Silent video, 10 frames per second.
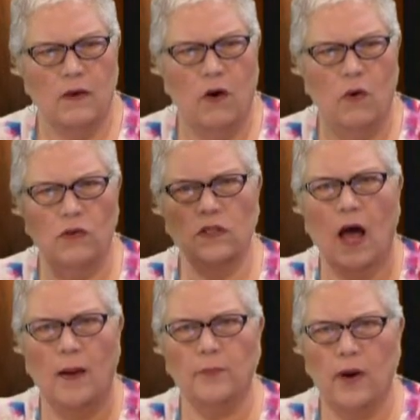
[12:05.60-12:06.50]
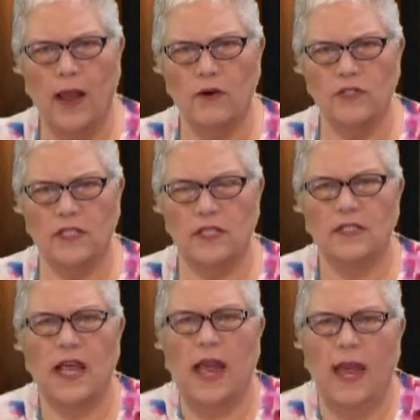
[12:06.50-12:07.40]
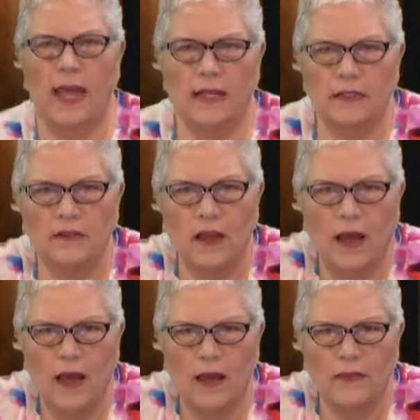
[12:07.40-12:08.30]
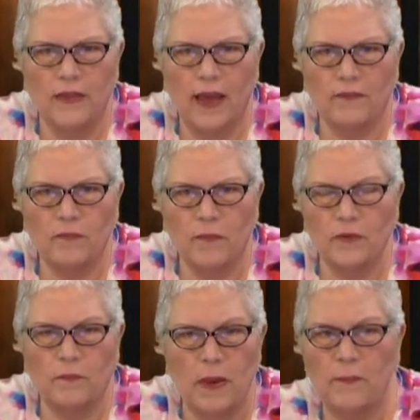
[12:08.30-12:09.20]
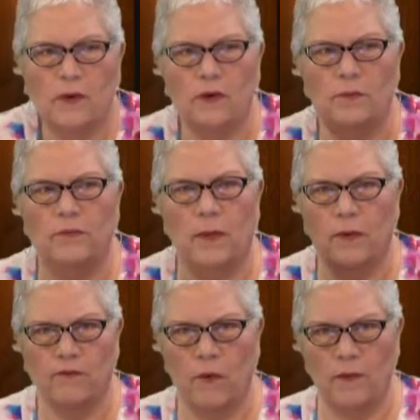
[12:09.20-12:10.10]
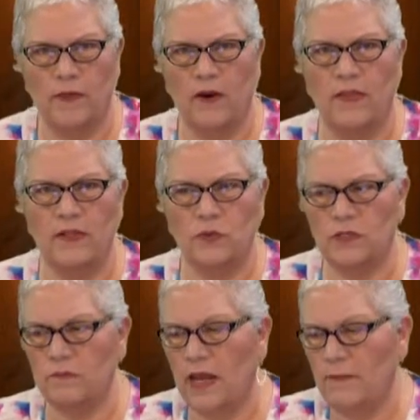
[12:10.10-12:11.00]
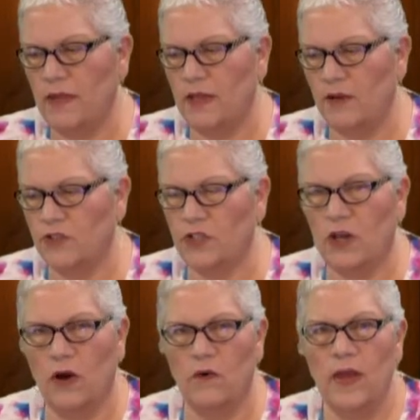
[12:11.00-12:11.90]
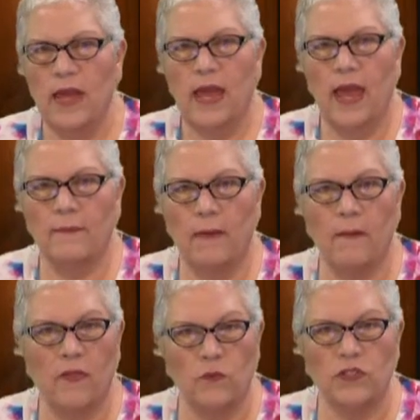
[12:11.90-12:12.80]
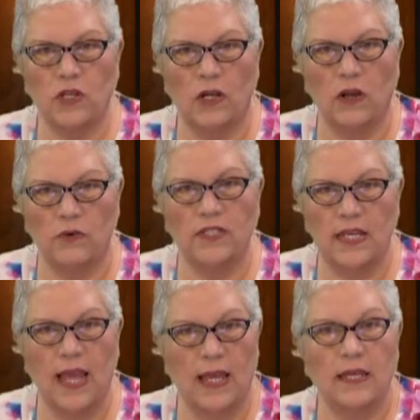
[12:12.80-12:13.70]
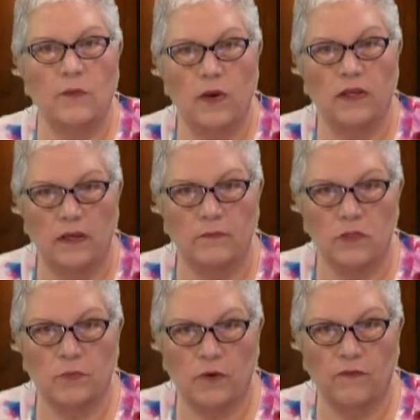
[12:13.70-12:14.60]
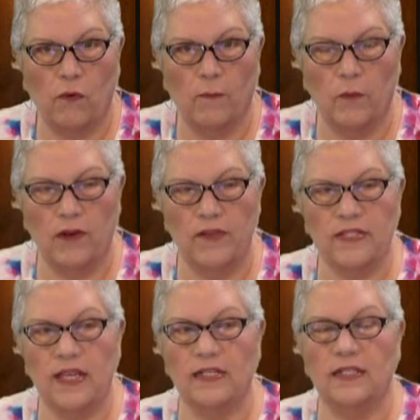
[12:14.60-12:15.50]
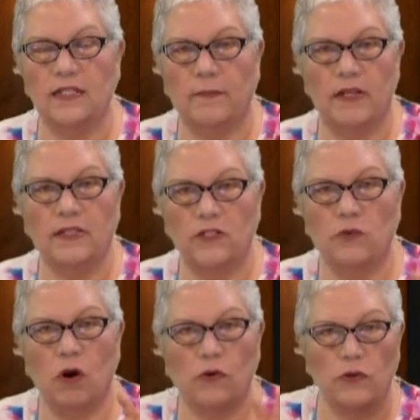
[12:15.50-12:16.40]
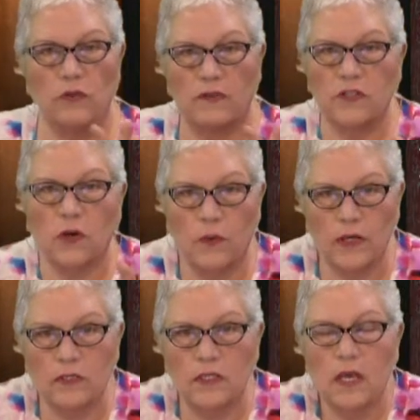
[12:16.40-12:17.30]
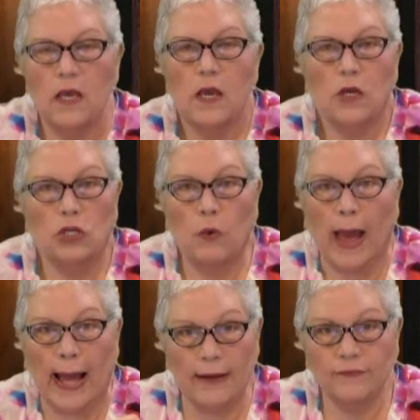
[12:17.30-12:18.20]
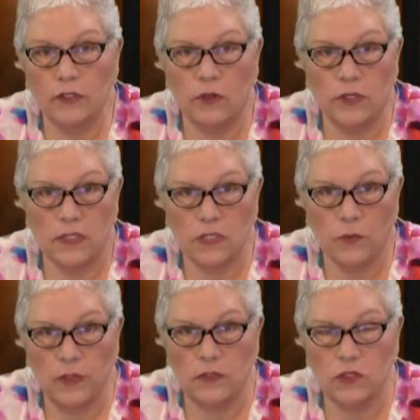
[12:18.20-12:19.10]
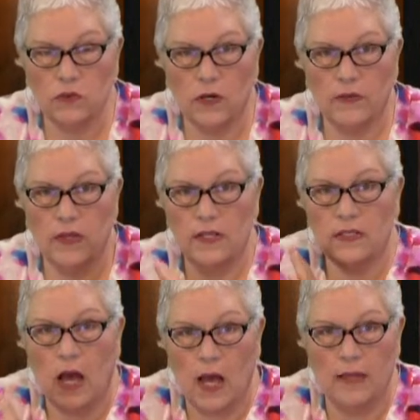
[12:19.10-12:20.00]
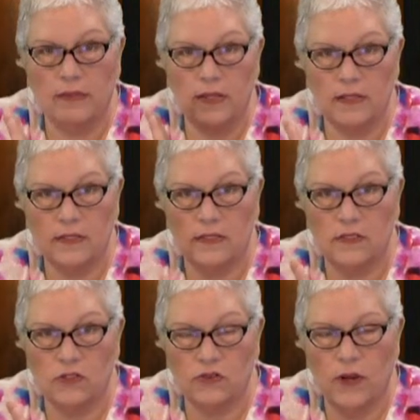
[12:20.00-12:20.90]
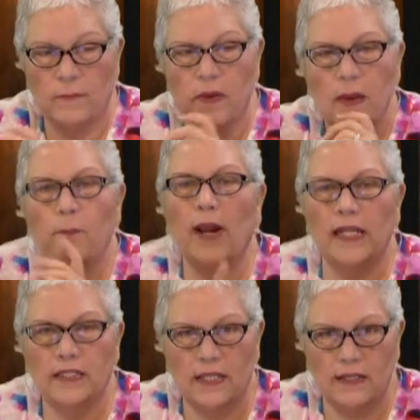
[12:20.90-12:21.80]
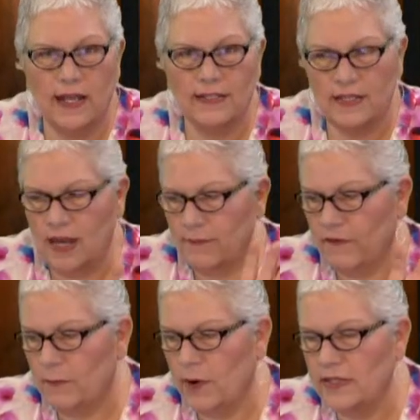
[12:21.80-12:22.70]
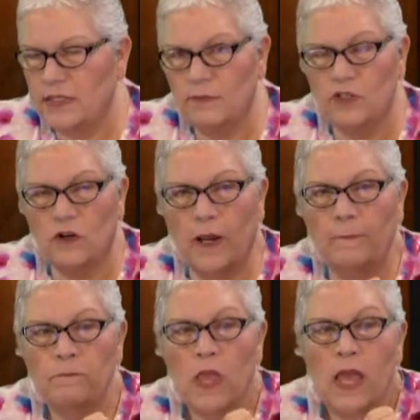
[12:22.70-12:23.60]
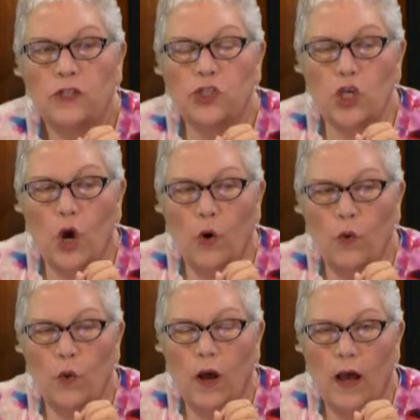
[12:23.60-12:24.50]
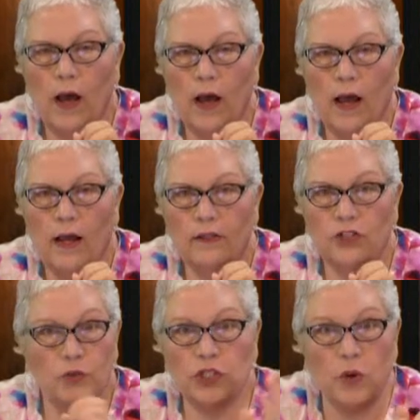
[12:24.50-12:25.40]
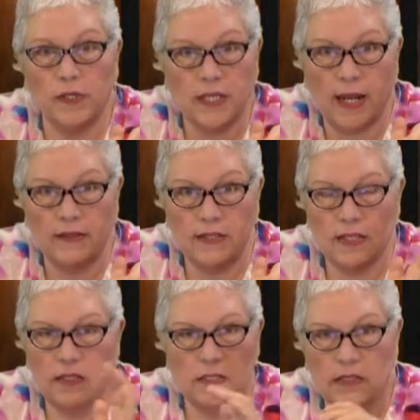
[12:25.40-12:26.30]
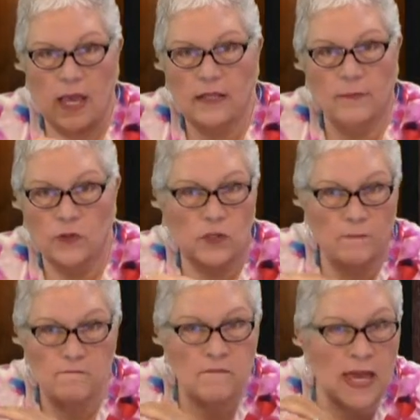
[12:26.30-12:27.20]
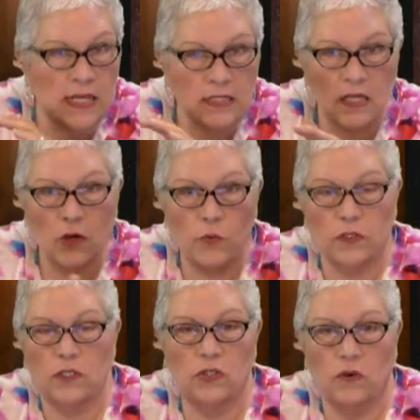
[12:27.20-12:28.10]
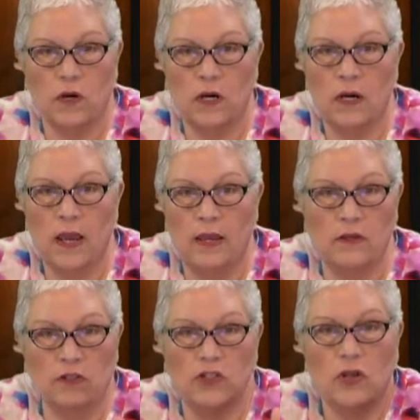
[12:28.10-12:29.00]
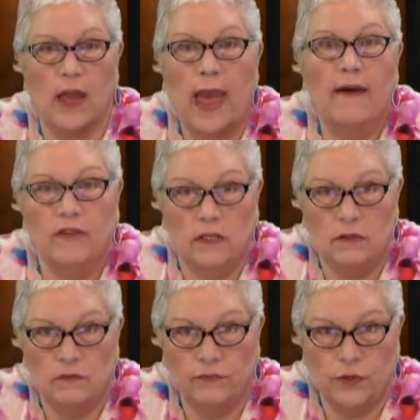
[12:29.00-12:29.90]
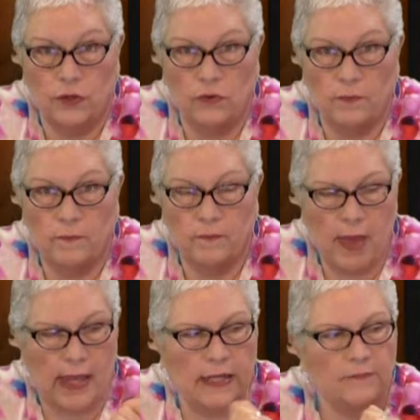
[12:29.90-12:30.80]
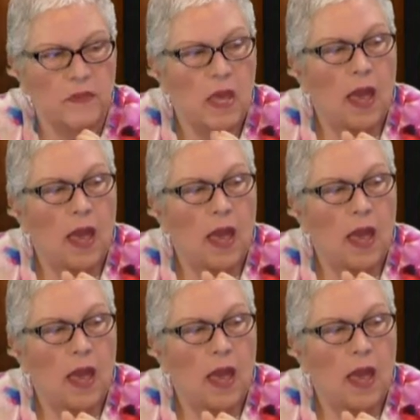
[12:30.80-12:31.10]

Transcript: old opera houses and they have people that perform there. And this was many, many years ago. And my mother was going to go see Andy Williams perform at one of these things. And somebody said to her, oh, you love to quilt? You have to go to this quilt store that is on this strip. Branson, that's the name of it, Branson, Missouri. So she was so excited. They said, this is like the most amazing quilt store. It's heaven for you, Patty.